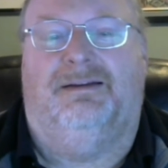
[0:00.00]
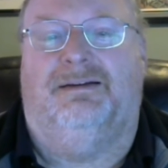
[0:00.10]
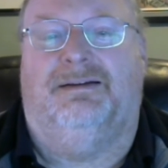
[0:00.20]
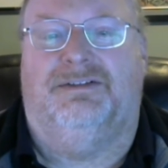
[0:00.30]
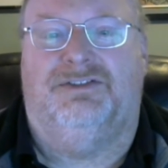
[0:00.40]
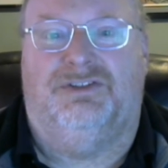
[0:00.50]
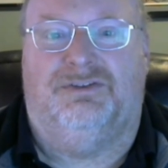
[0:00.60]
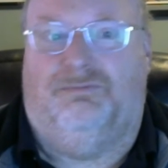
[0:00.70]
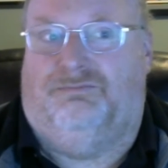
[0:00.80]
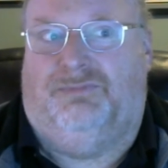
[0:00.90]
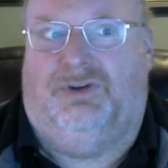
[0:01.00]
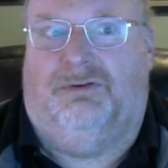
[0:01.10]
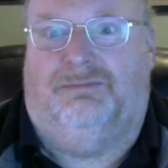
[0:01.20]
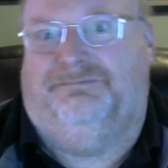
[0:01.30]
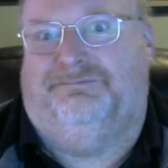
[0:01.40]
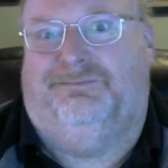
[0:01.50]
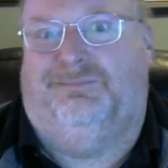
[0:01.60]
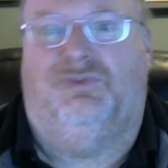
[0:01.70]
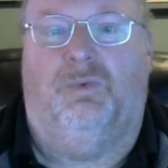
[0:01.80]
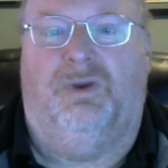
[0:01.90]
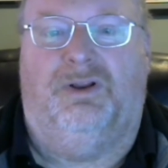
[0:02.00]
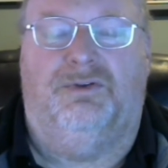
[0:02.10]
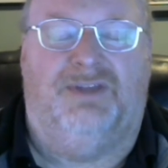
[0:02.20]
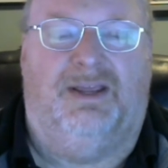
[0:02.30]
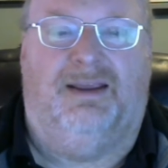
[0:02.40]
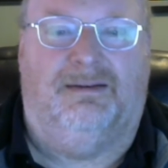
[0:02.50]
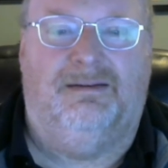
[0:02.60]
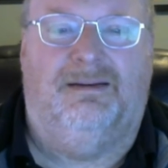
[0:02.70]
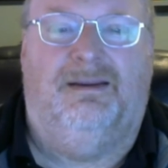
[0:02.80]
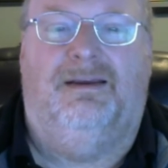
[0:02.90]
It's just, you know, it's one of those things.